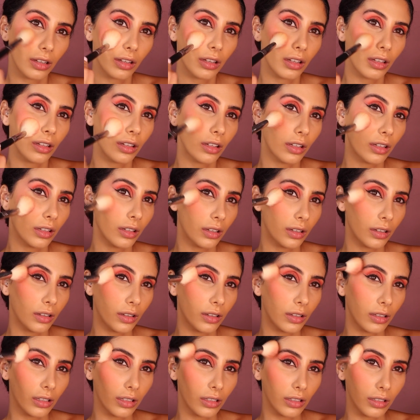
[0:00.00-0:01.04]

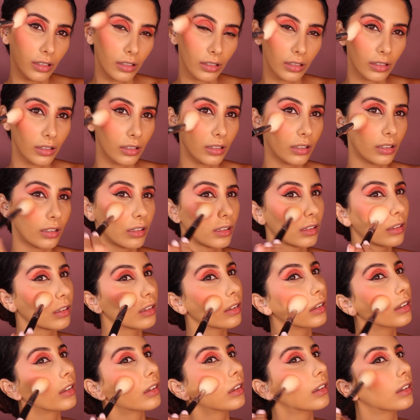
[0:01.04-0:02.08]

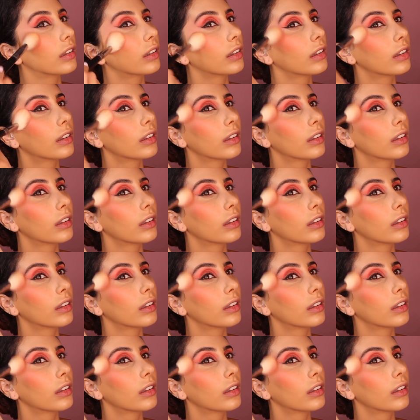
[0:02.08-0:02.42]
Nobody speaks.